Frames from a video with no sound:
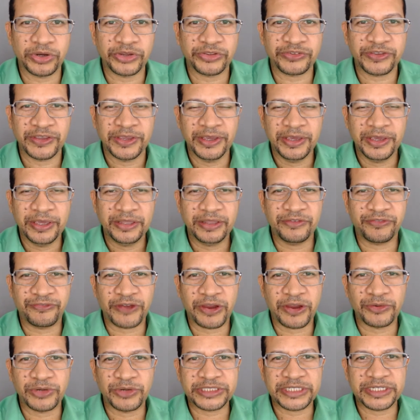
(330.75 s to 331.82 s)
It's the
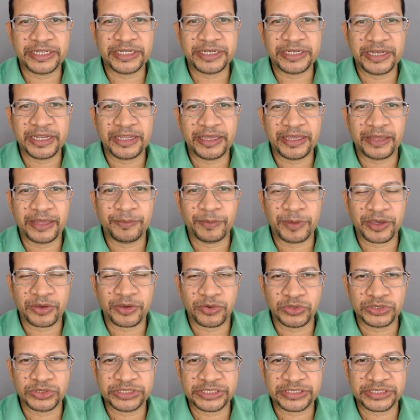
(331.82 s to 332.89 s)
ferritin, uh,
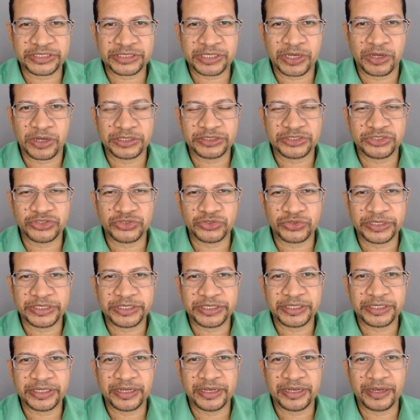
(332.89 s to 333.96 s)
because it's
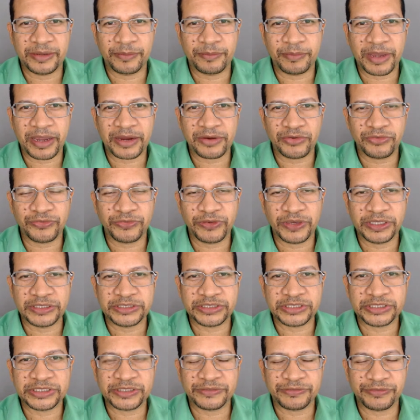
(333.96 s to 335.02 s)
concentrated in
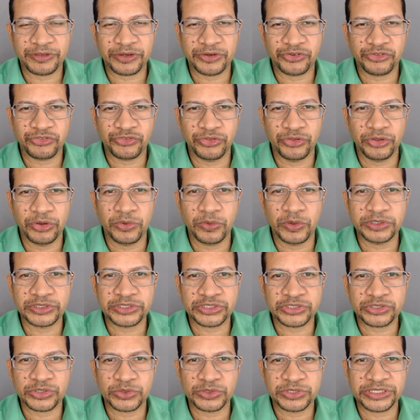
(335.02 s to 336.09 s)
macrophages, if there is no
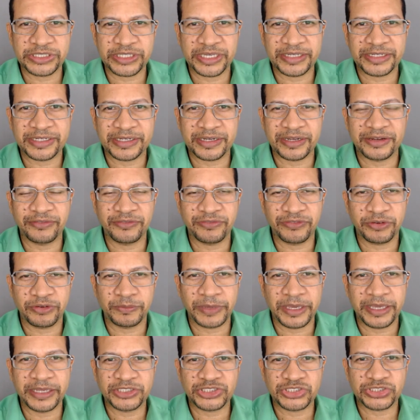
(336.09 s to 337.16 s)
associated
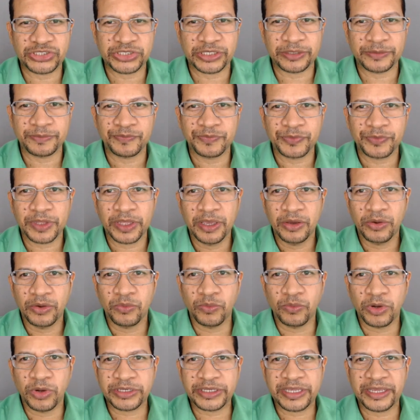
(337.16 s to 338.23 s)
inflammation,
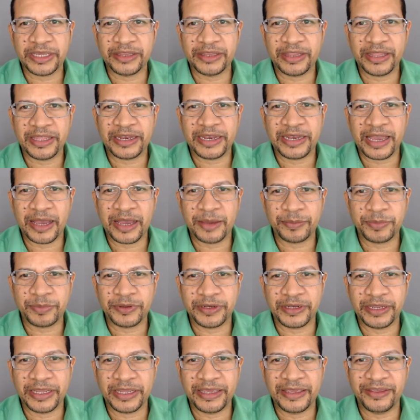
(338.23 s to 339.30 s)
what can then
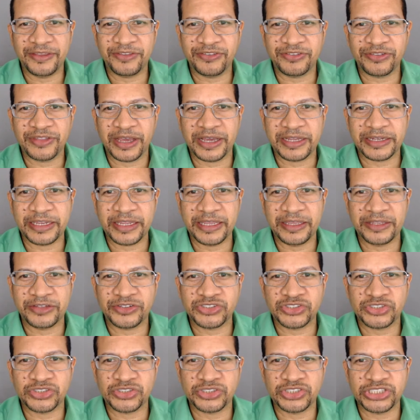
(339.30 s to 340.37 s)
happen is that it
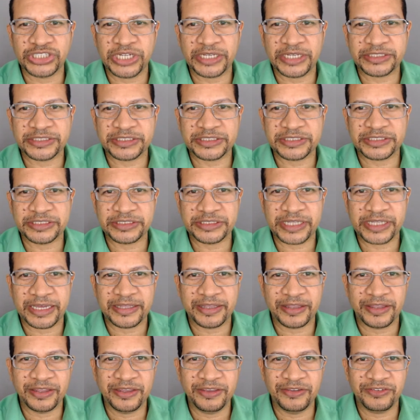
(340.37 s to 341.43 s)
suggests
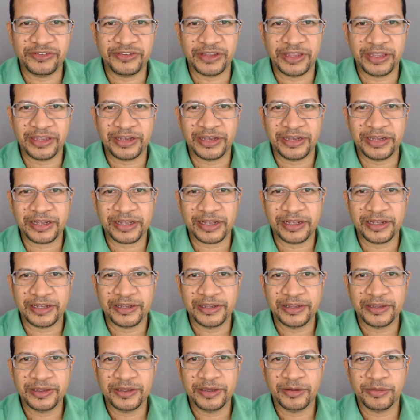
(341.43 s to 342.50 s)
that these little
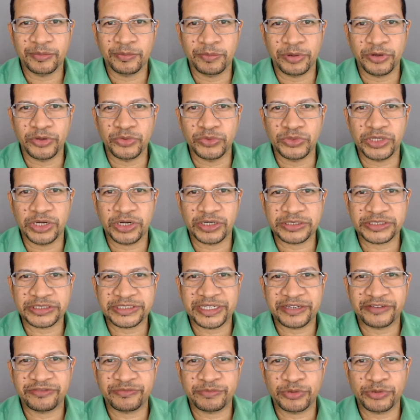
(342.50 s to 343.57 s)
blue dots
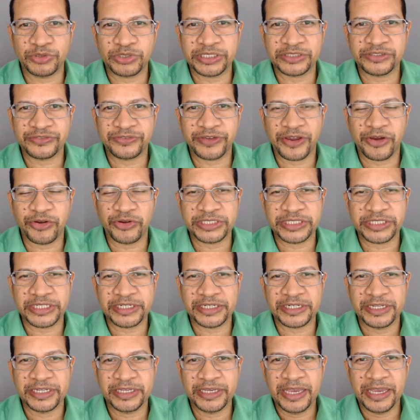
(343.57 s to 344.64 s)
I've put as
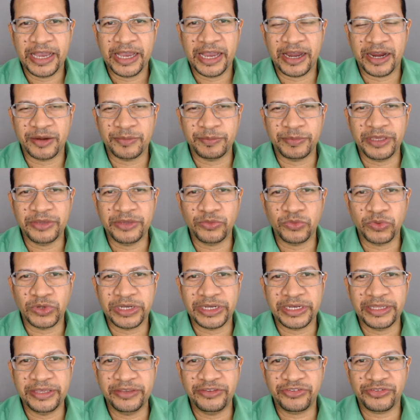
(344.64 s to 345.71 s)
ferritin are being
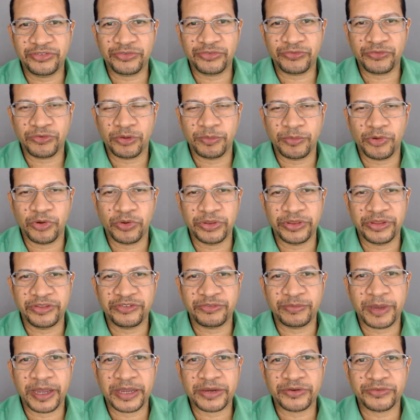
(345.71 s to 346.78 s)
released from all these
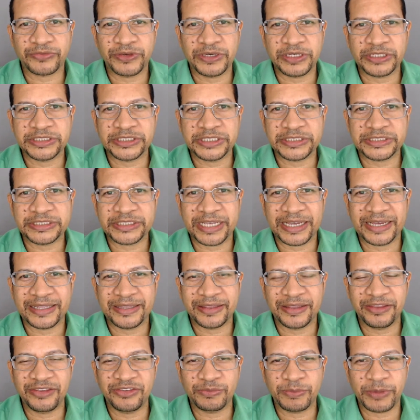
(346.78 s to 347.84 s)
macrophages,
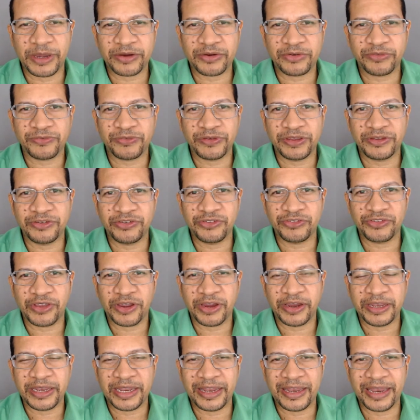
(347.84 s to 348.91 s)
and these macrophages
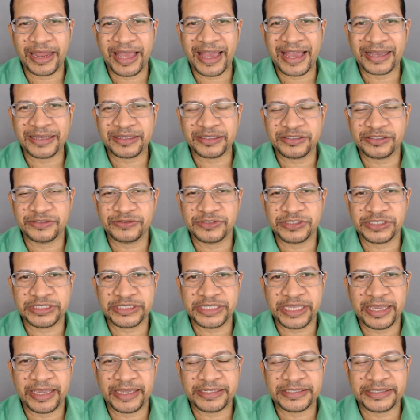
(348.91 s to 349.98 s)
are in an active
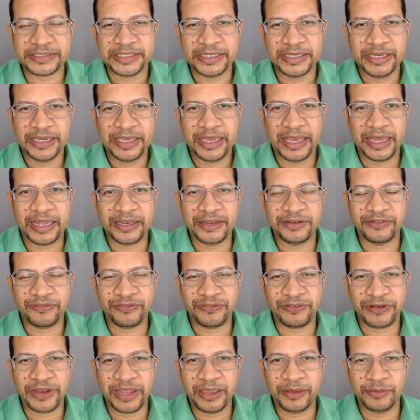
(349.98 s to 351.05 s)
state, an
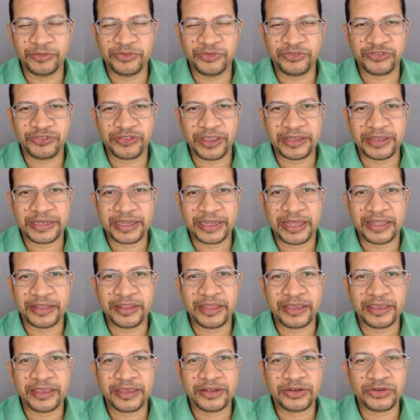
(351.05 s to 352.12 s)
inflamed state, and
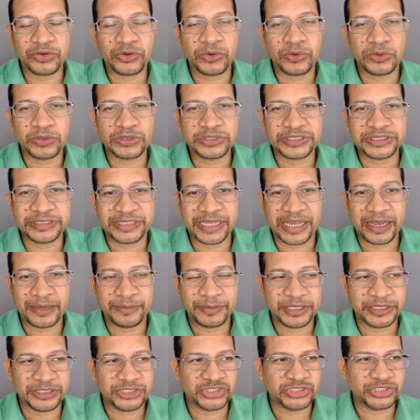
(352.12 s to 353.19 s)
they can cause
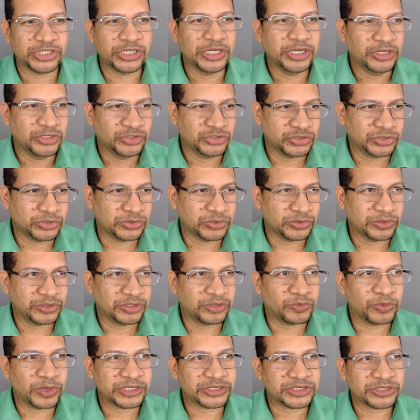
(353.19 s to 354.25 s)
damage to
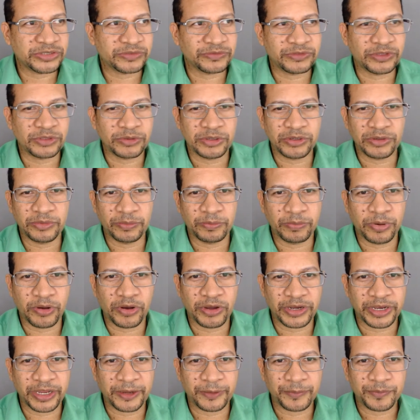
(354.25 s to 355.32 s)
the rest of the
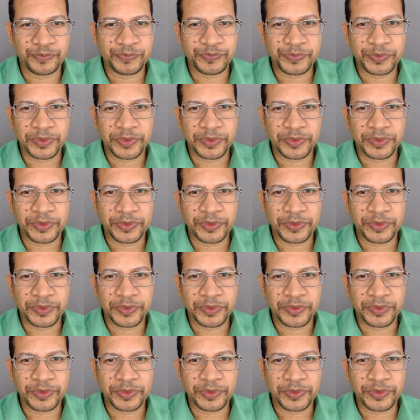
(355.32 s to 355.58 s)
body.